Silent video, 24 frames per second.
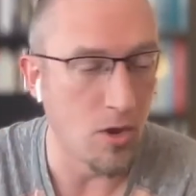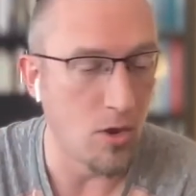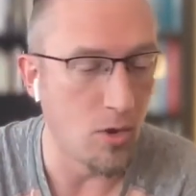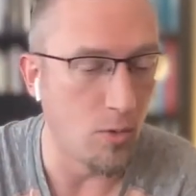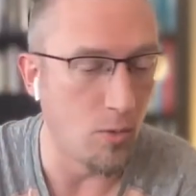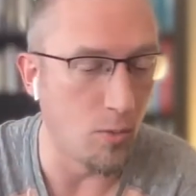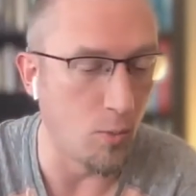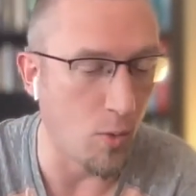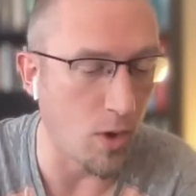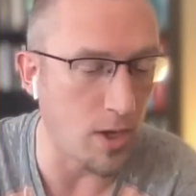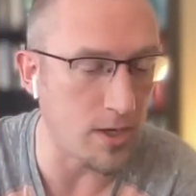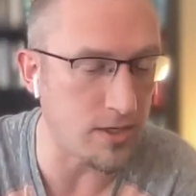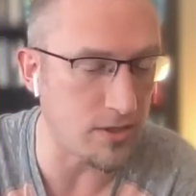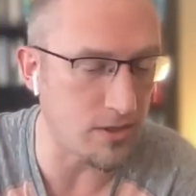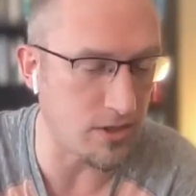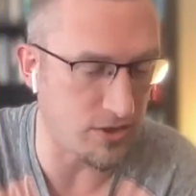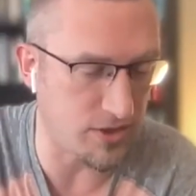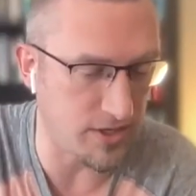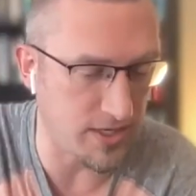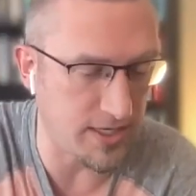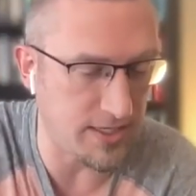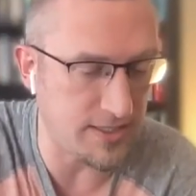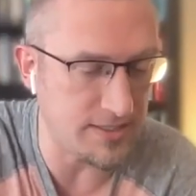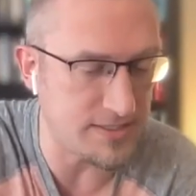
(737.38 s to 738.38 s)
one of the
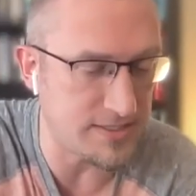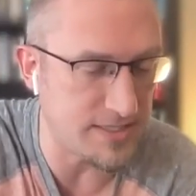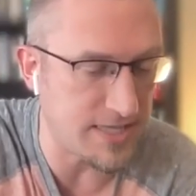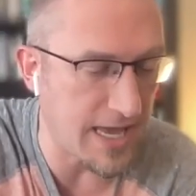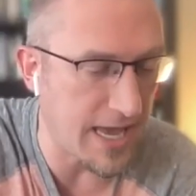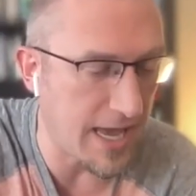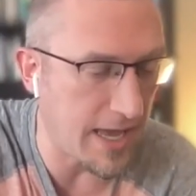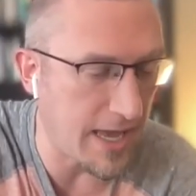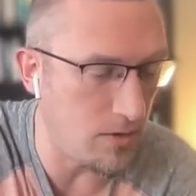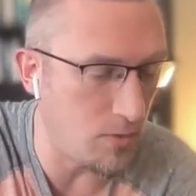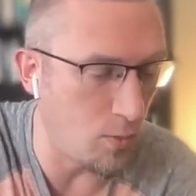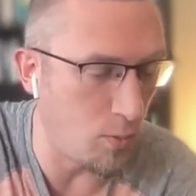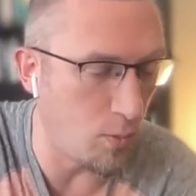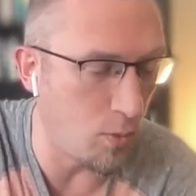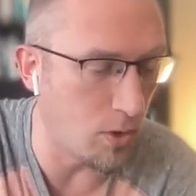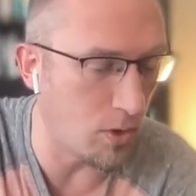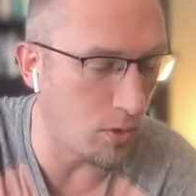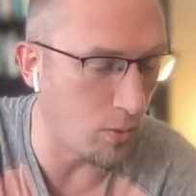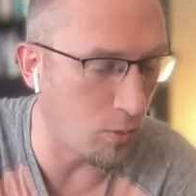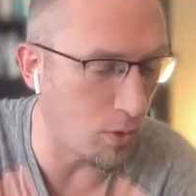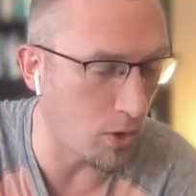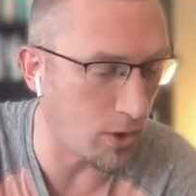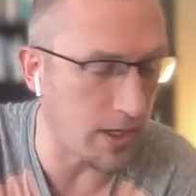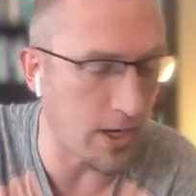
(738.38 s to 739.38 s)
things that
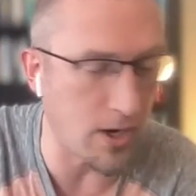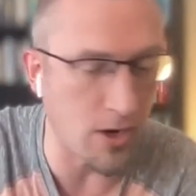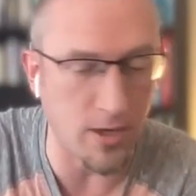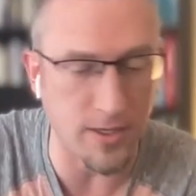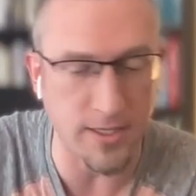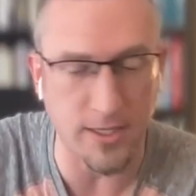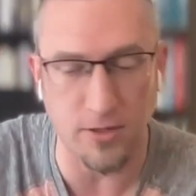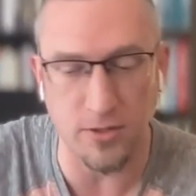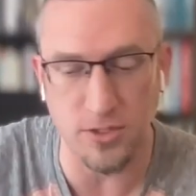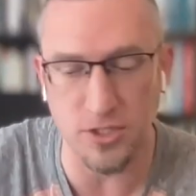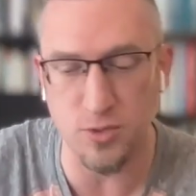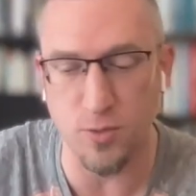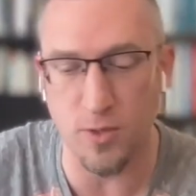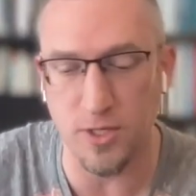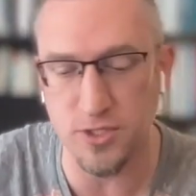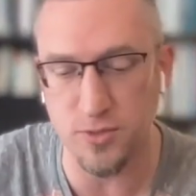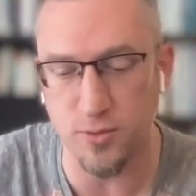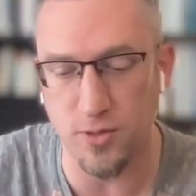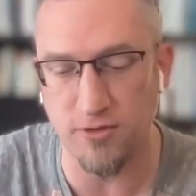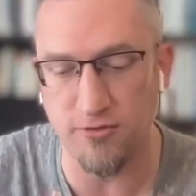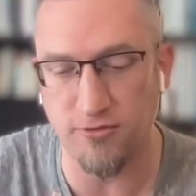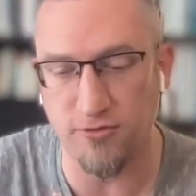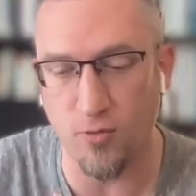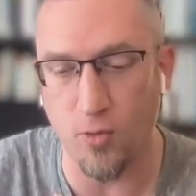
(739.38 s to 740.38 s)
we're working on here in
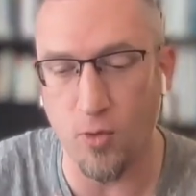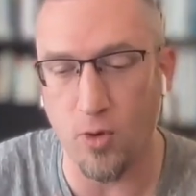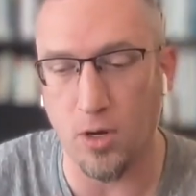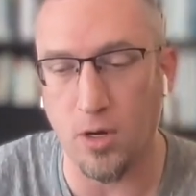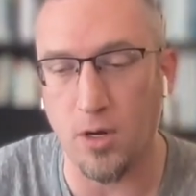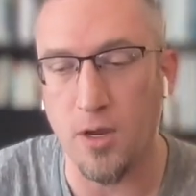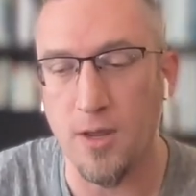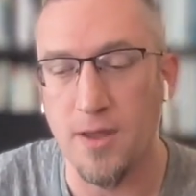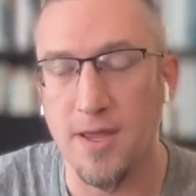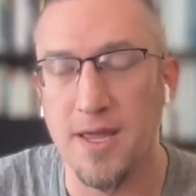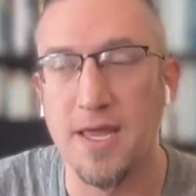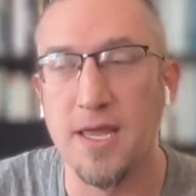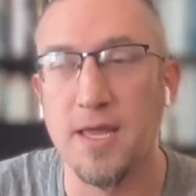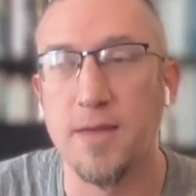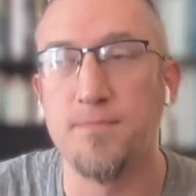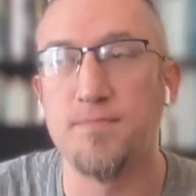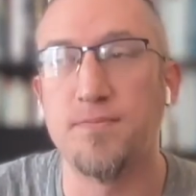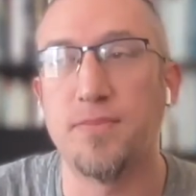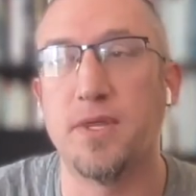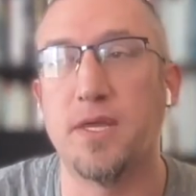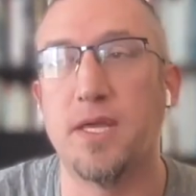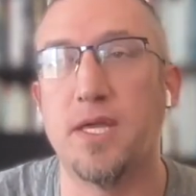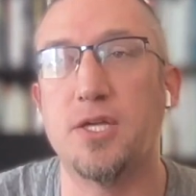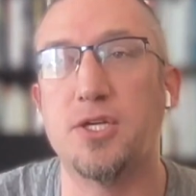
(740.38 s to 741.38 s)
2024
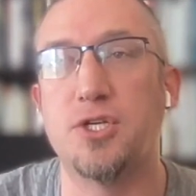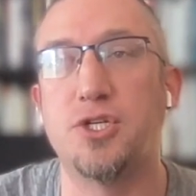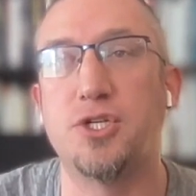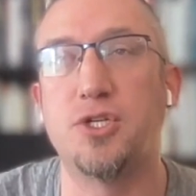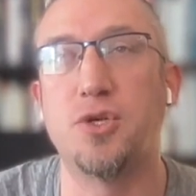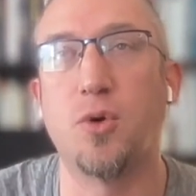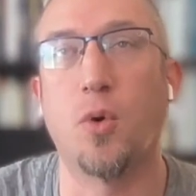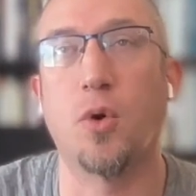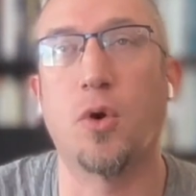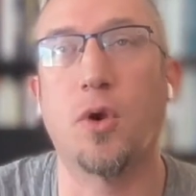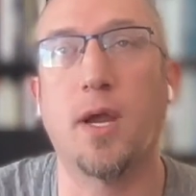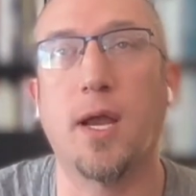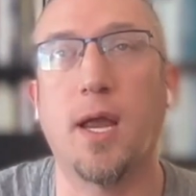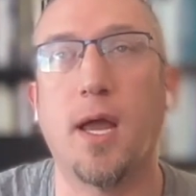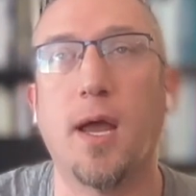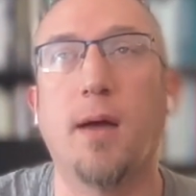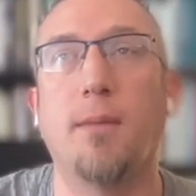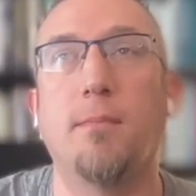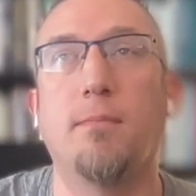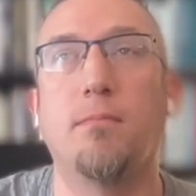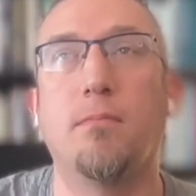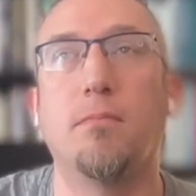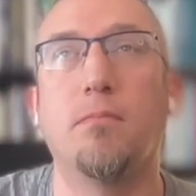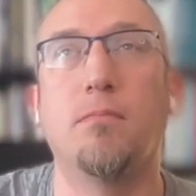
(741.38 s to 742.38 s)
is shoring
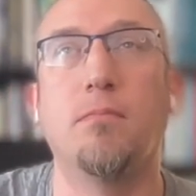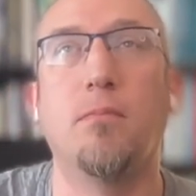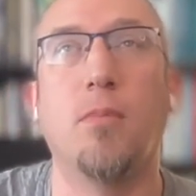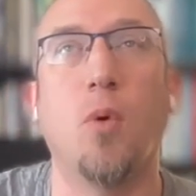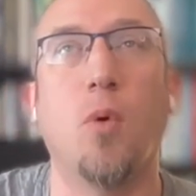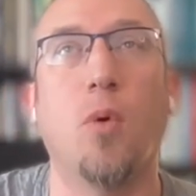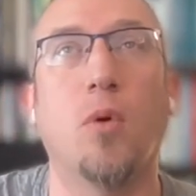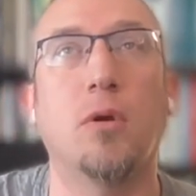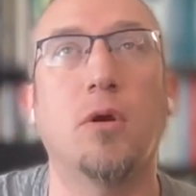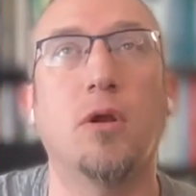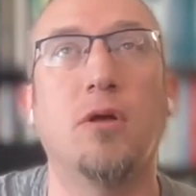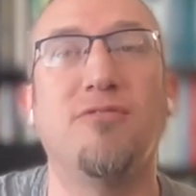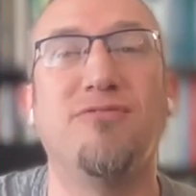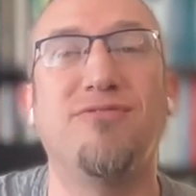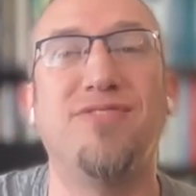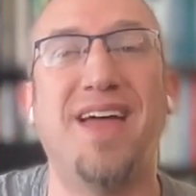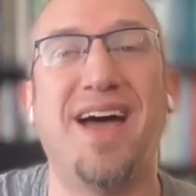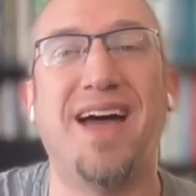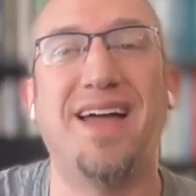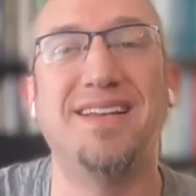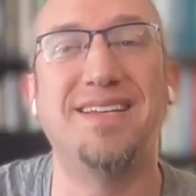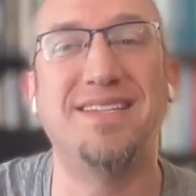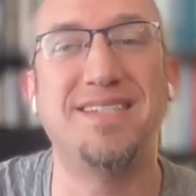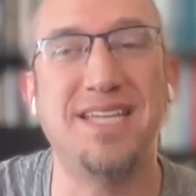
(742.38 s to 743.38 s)
up more of
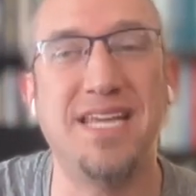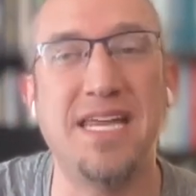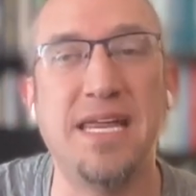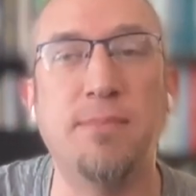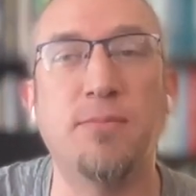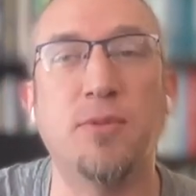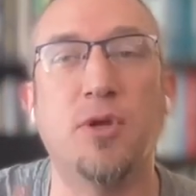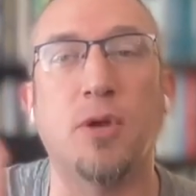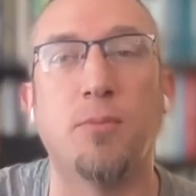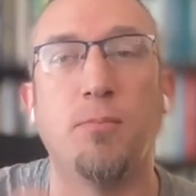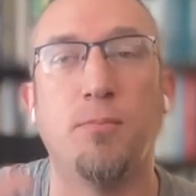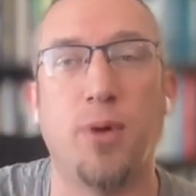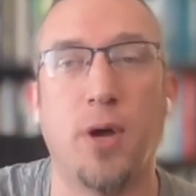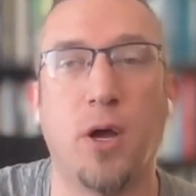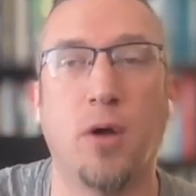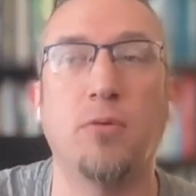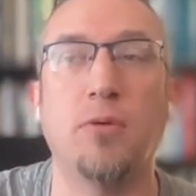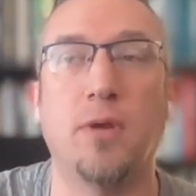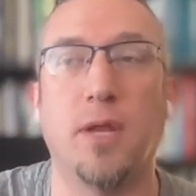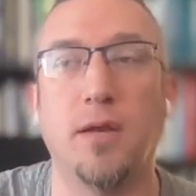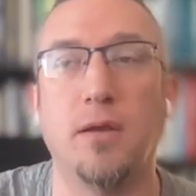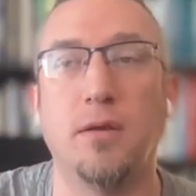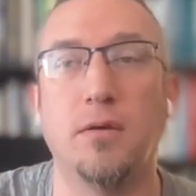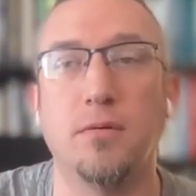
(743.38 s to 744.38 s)
that team
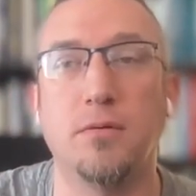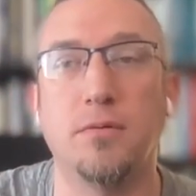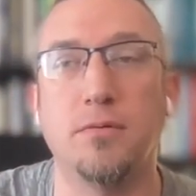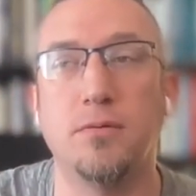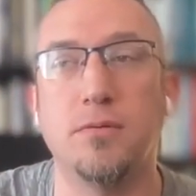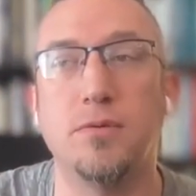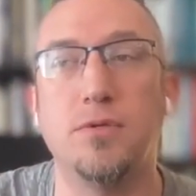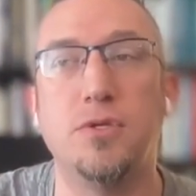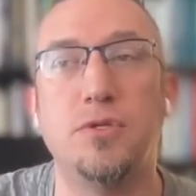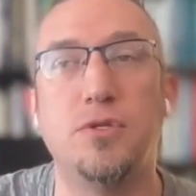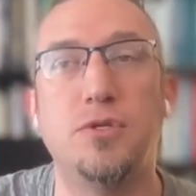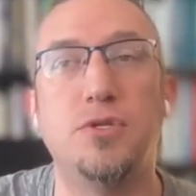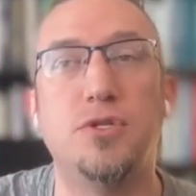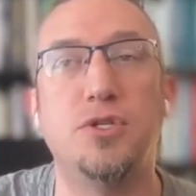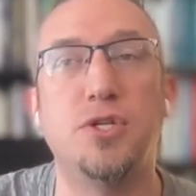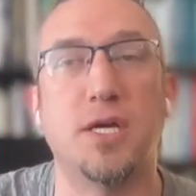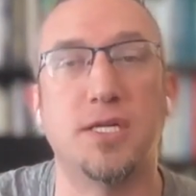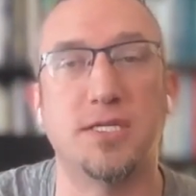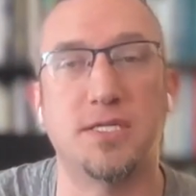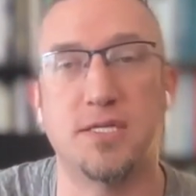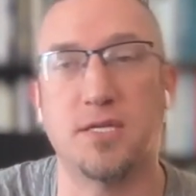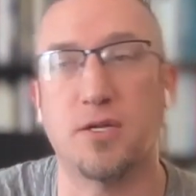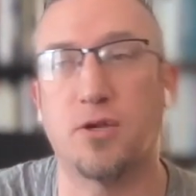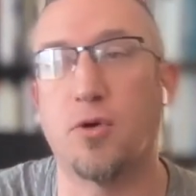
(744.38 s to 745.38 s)
component
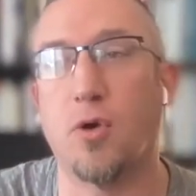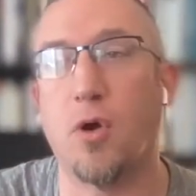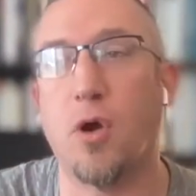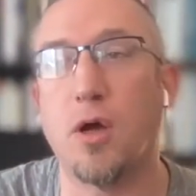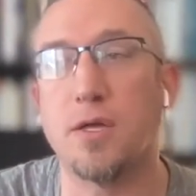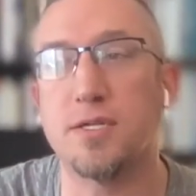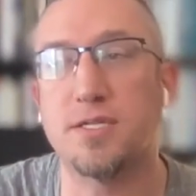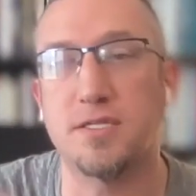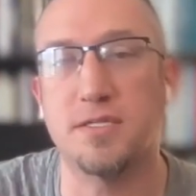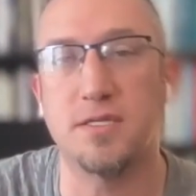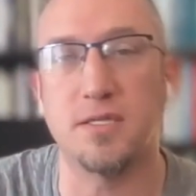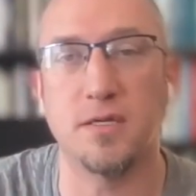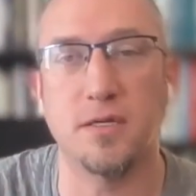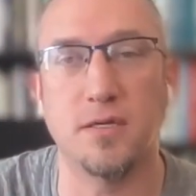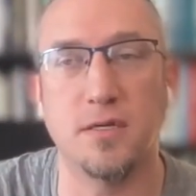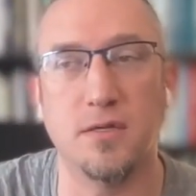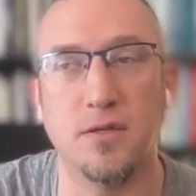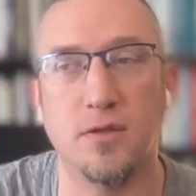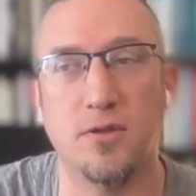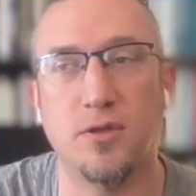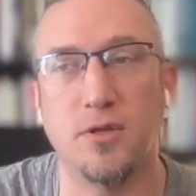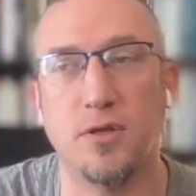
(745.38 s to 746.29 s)
just across mm the mm-hmm.